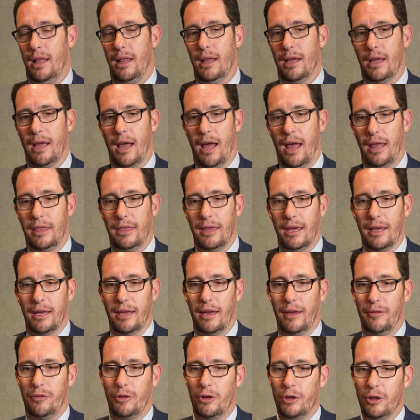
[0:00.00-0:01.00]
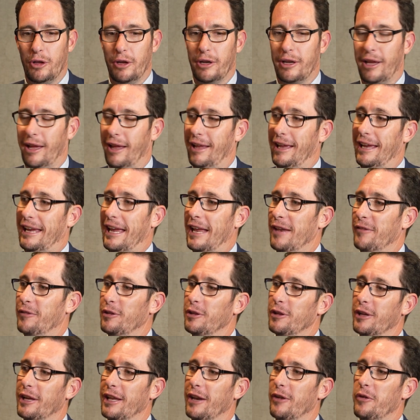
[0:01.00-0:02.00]
Look, I think if you look, at, again, if
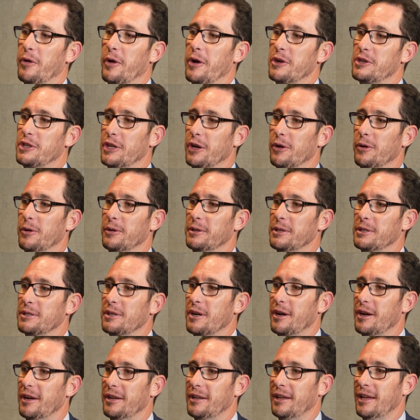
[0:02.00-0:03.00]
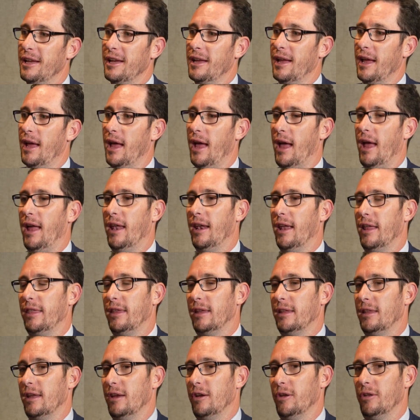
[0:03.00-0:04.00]
you look at who our shareholders are, and I
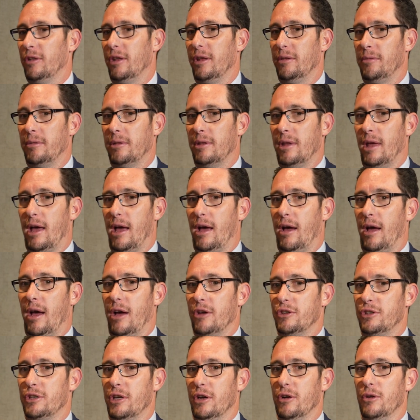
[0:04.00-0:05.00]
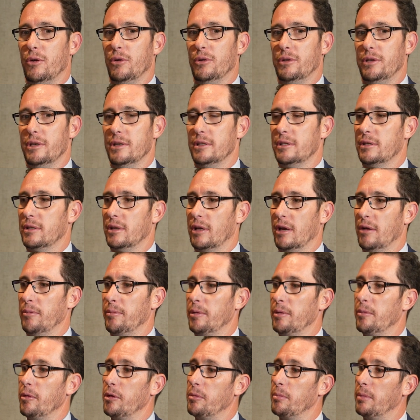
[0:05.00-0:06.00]
think they know that the, our shareholders, kind
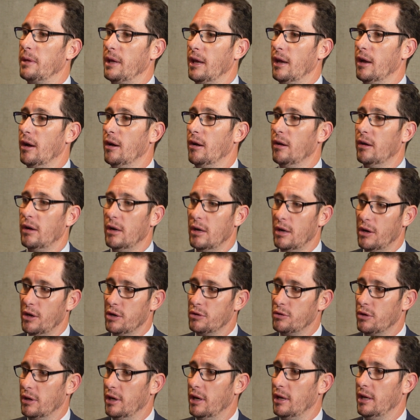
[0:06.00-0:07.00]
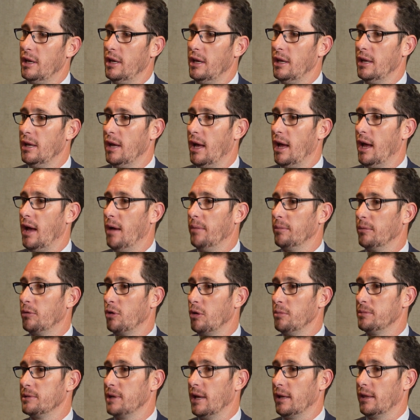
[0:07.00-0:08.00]
of with Pierre, Trinity, um,
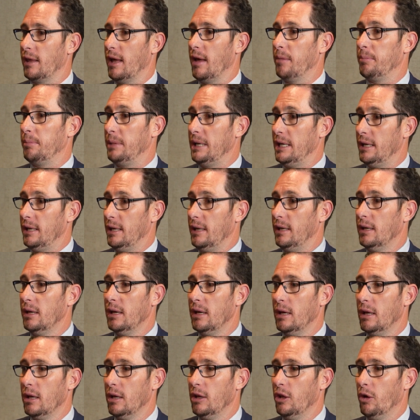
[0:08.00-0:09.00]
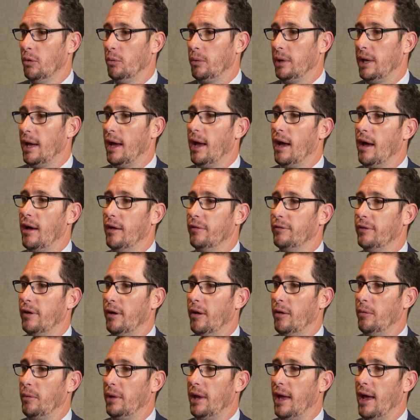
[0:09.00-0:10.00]
groups like that, B D, you know, we have
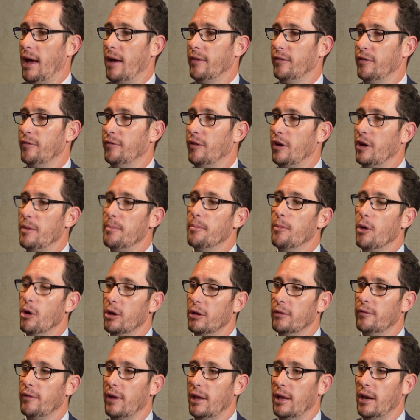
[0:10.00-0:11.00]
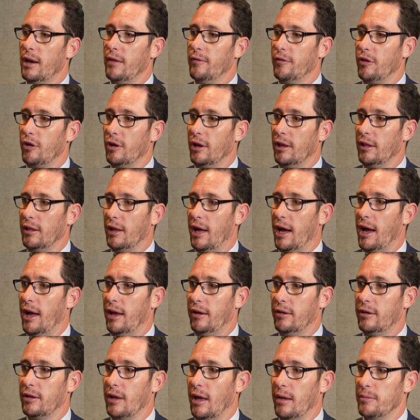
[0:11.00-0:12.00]
uh, we have a very motivated and very
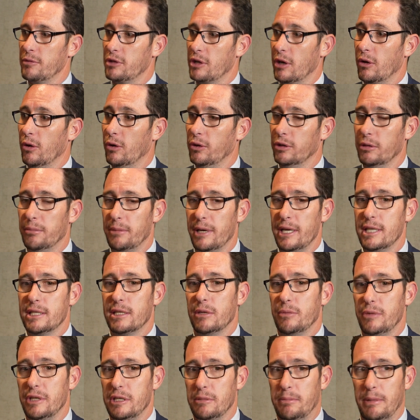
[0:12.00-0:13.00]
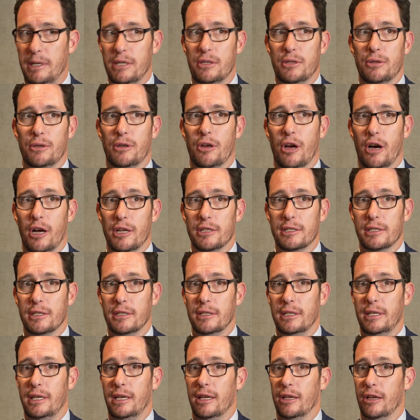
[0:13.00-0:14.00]
aligned um, shareholder base that we speak to
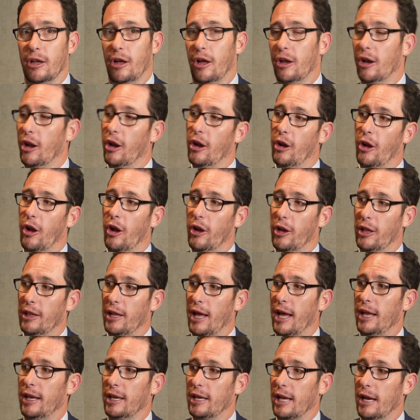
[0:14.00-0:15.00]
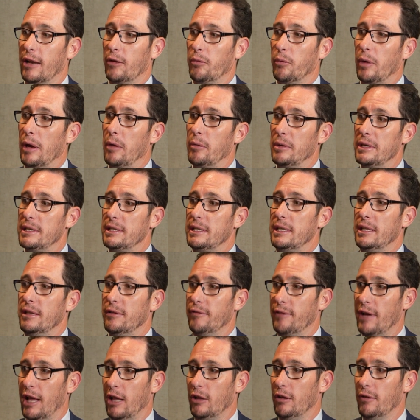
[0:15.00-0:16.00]
constantly and on, on, on a line kind of where we see
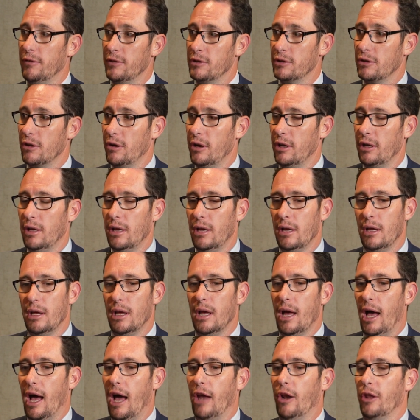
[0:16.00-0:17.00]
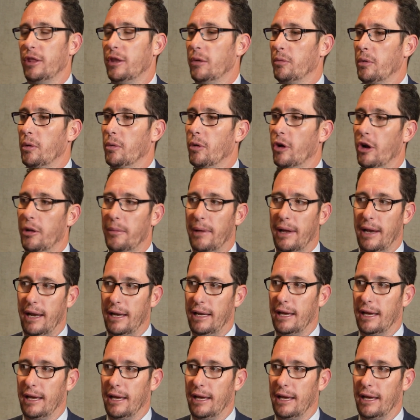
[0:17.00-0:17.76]
the value of this going. Yep. I don't think we're worried about